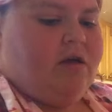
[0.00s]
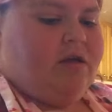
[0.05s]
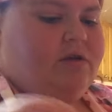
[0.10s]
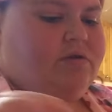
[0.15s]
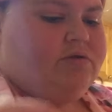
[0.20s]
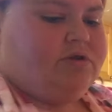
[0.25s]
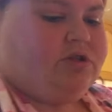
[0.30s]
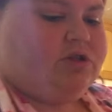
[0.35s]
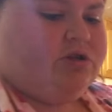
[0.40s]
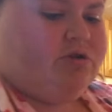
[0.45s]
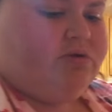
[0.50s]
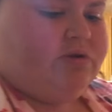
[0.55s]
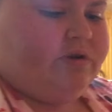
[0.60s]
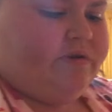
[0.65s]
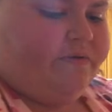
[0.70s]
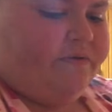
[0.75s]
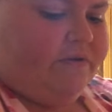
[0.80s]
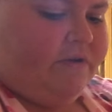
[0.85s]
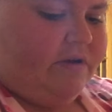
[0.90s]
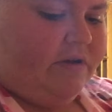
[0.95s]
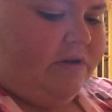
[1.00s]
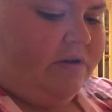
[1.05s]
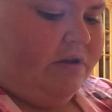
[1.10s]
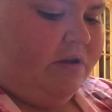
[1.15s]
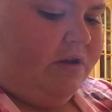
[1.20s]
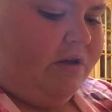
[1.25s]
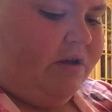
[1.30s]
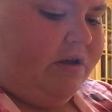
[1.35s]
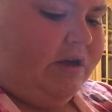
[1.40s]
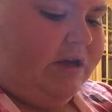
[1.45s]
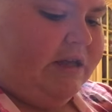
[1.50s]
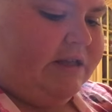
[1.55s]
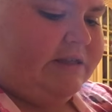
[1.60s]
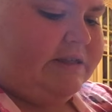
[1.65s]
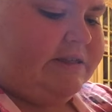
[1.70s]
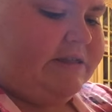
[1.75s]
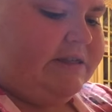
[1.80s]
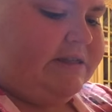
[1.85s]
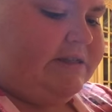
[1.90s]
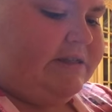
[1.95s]
there's two different
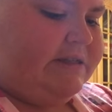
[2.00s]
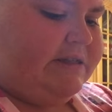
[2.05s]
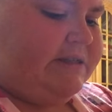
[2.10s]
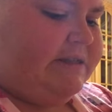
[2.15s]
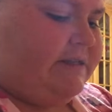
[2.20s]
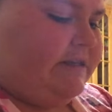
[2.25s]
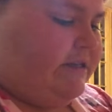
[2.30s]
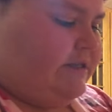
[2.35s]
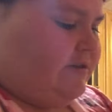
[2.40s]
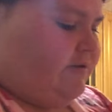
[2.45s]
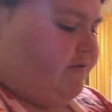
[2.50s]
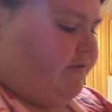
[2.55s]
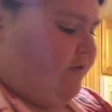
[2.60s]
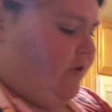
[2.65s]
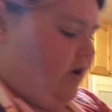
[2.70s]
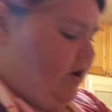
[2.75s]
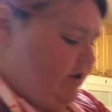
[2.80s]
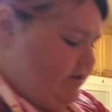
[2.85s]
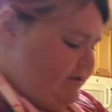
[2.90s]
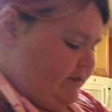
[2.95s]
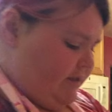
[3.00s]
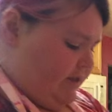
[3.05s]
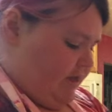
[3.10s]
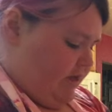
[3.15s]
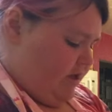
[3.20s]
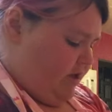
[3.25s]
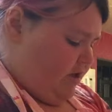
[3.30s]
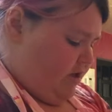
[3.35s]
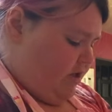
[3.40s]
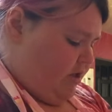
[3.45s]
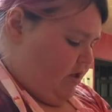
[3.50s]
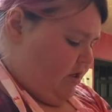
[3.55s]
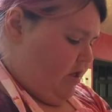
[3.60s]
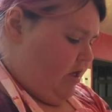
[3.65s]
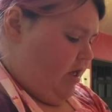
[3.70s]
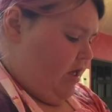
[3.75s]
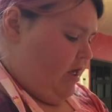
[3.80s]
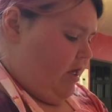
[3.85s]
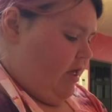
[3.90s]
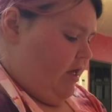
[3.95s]
consistencies of frosting
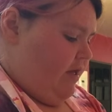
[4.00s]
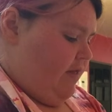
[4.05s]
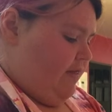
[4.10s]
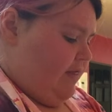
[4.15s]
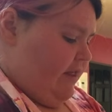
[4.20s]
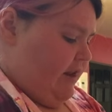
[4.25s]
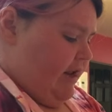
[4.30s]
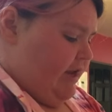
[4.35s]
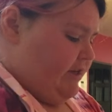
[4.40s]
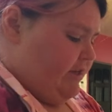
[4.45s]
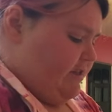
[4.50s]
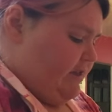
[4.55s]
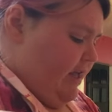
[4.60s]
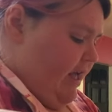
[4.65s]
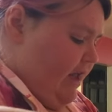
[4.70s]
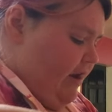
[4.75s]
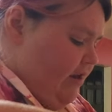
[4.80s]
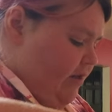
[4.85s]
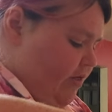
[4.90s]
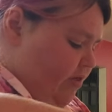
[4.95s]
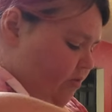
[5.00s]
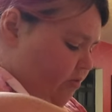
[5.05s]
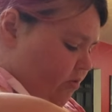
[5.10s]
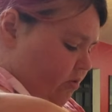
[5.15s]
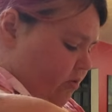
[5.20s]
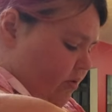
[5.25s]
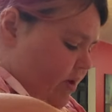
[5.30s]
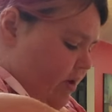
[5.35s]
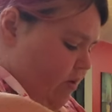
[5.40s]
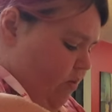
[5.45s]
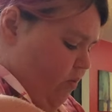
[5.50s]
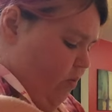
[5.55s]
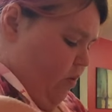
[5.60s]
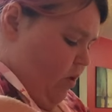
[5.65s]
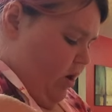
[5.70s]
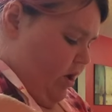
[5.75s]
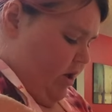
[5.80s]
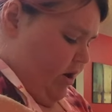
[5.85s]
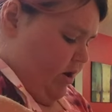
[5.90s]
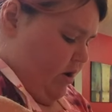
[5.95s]
that I just kind of threw in
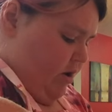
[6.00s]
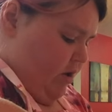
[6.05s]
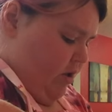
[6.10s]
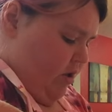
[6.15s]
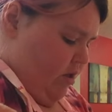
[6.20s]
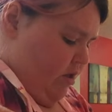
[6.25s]
one